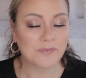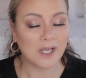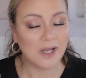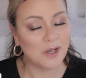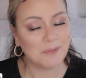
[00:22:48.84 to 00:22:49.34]

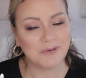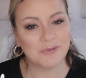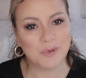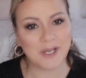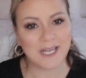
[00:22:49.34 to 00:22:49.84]
I hope you've
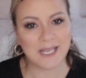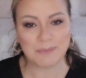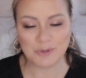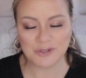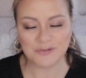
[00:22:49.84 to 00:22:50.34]
all had a
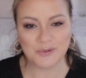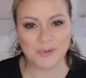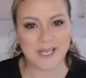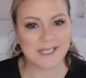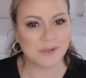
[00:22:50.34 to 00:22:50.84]
beautiful
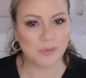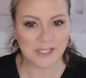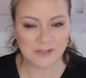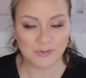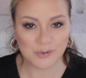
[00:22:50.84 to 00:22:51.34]
and a
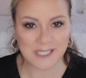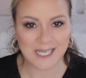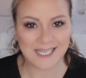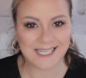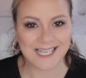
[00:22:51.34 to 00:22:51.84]
wonderful
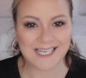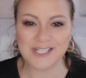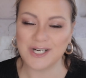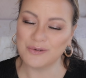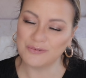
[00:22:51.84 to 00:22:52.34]
day, and
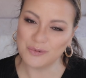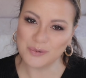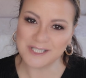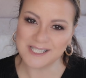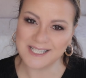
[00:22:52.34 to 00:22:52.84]
I look
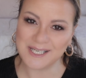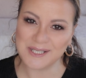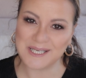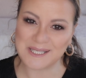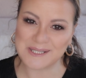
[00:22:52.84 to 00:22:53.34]
forward to seeing
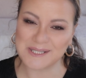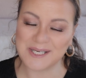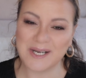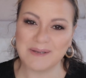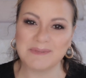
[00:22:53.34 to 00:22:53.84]
you next
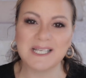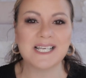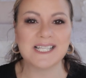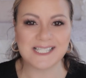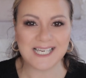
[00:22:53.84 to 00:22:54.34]
time.
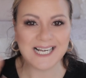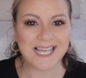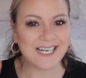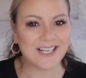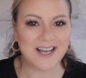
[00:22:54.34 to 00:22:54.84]
See you
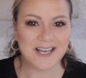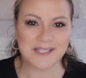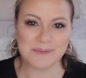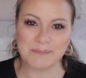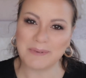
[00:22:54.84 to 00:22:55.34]
later,
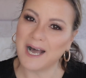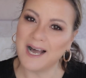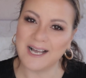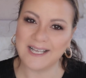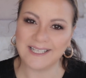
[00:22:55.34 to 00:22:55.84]
guys.
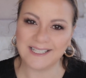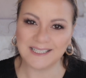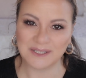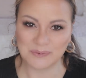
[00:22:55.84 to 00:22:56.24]
Bye.